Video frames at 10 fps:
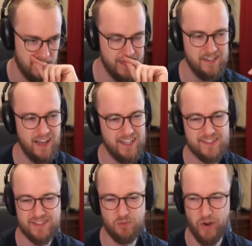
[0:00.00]
I
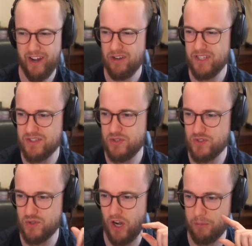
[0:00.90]
swear this
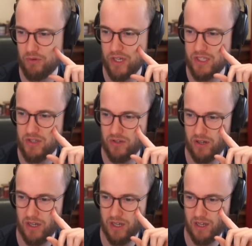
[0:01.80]
used to upgrade
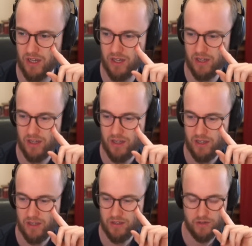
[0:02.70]
your
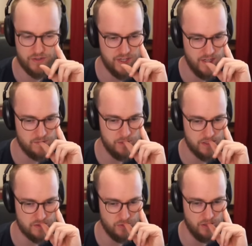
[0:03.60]
attack
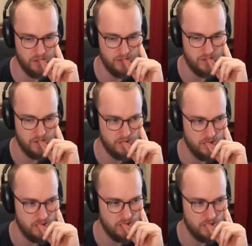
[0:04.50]
speed as well.
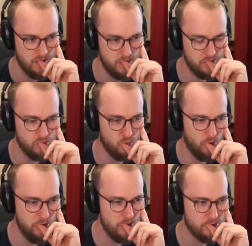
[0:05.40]
Dude,
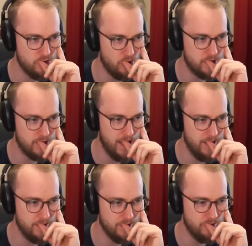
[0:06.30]
warriors are
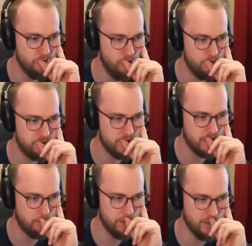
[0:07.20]
kind of nerfed a
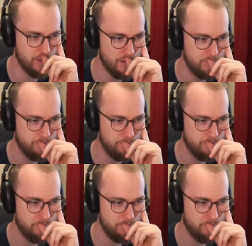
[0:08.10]
little bit.